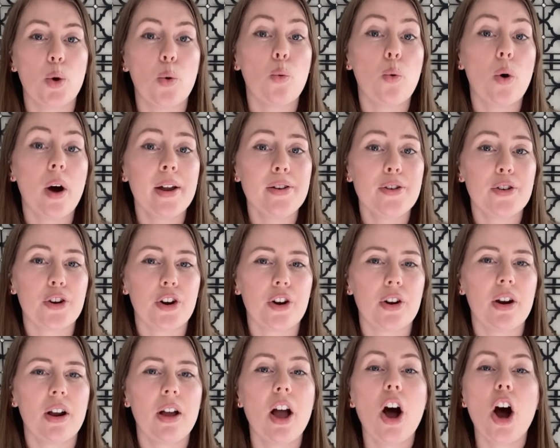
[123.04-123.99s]

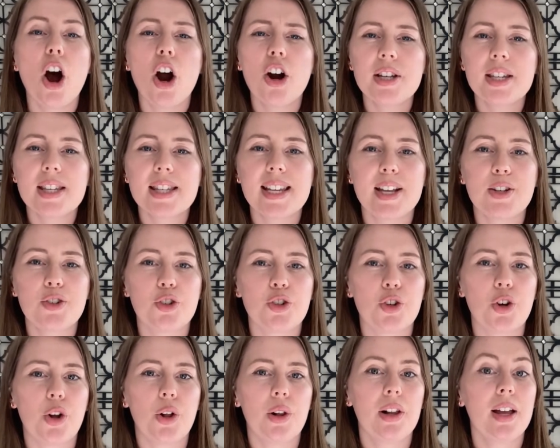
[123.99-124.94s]
wonder are
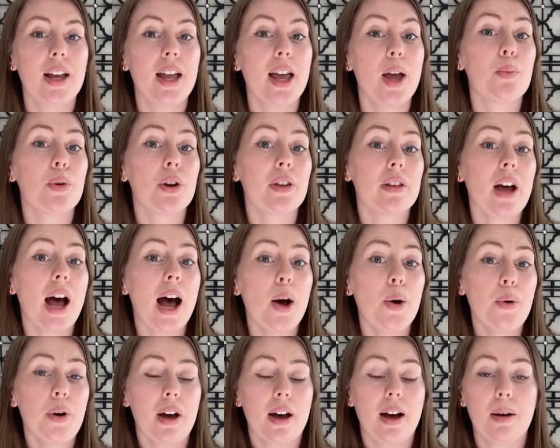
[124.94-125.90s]
central, and where the
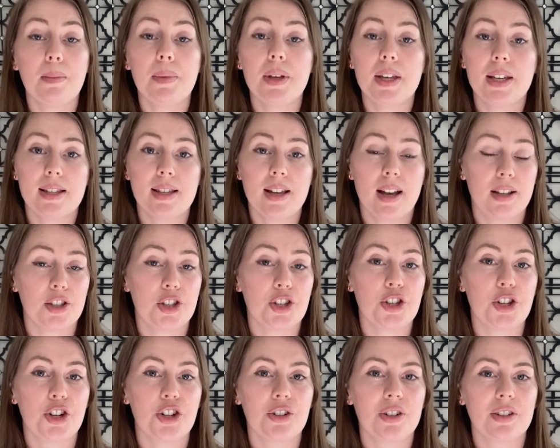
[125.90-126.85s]
outcome is
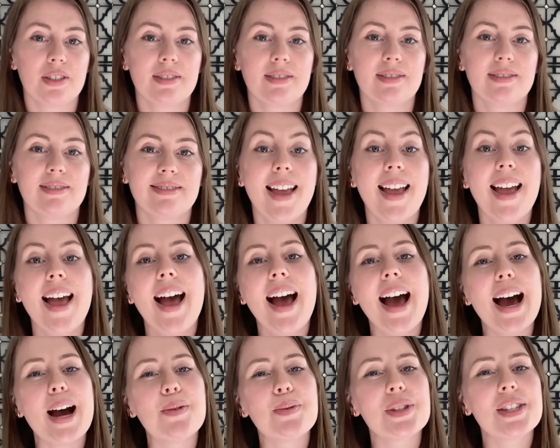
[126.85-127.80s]
uncertain.
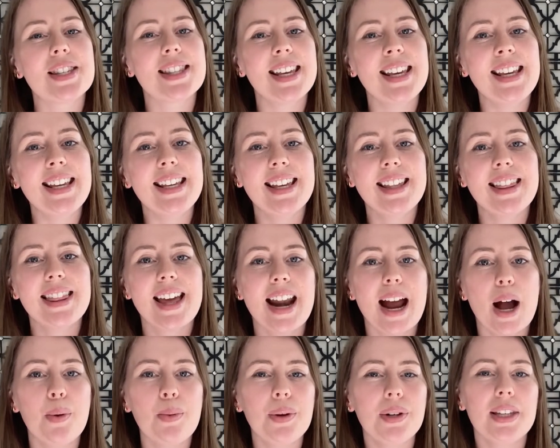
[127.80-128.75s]
I was thinking that
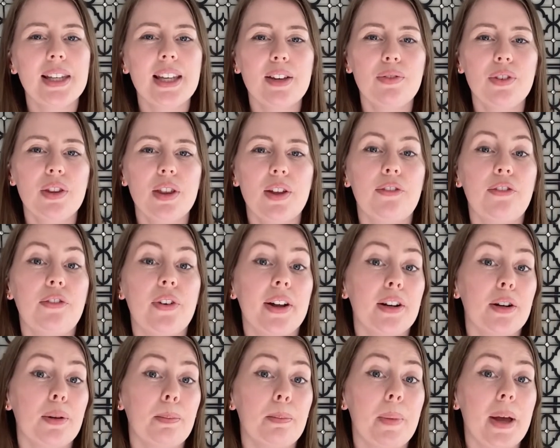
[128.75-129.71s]
I would give you the
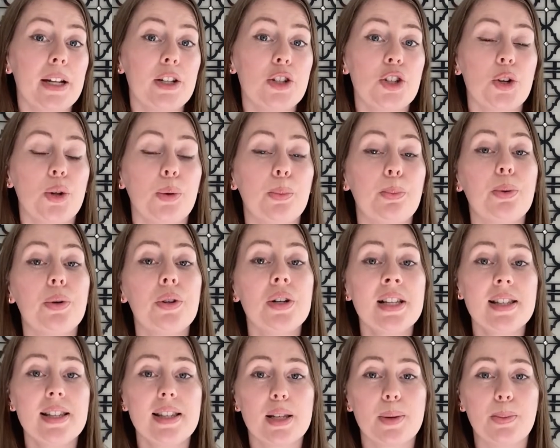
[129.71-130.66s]
fundamental
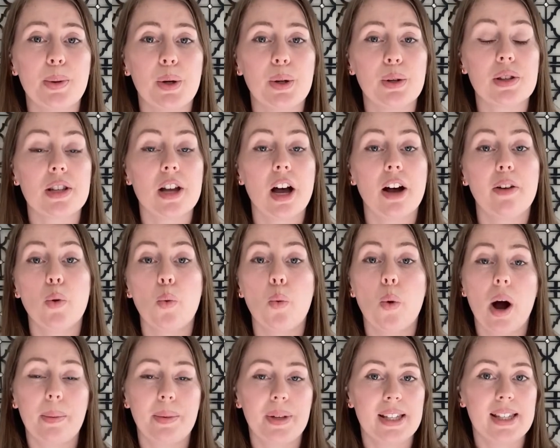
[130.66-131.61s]
principles of
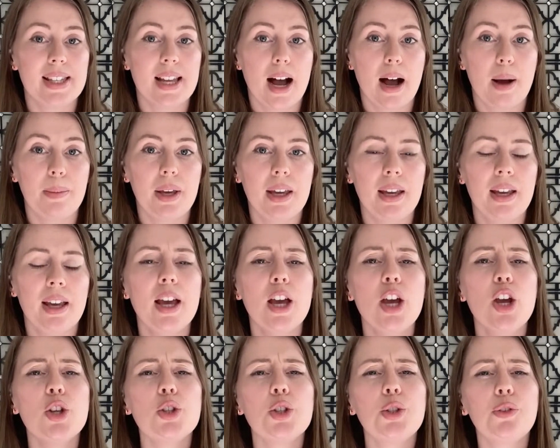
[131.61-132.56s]
Wabi Sabi
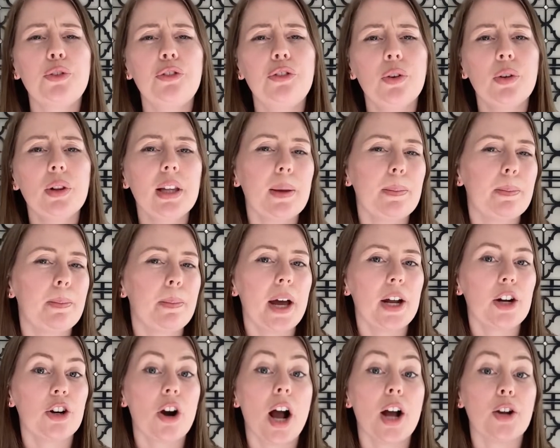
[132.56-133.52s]
to fully
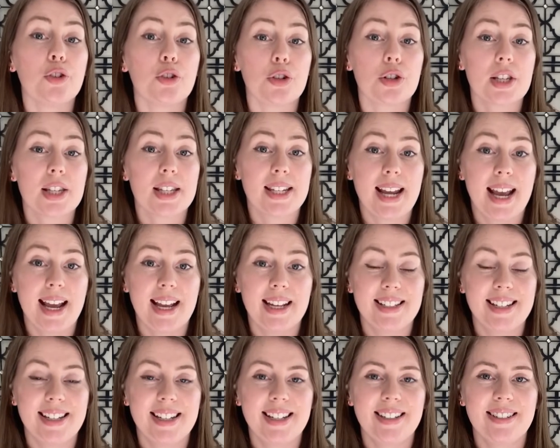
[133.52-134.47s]
better
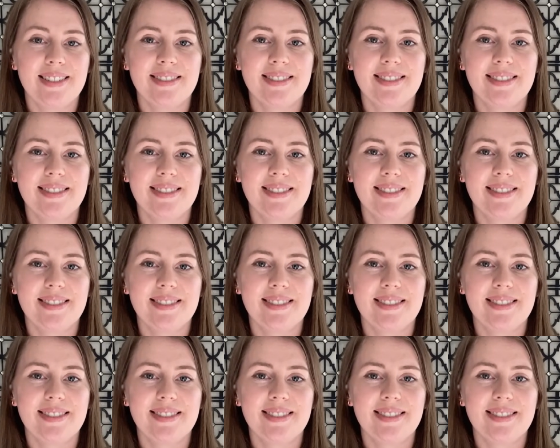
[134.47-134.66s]
understand it.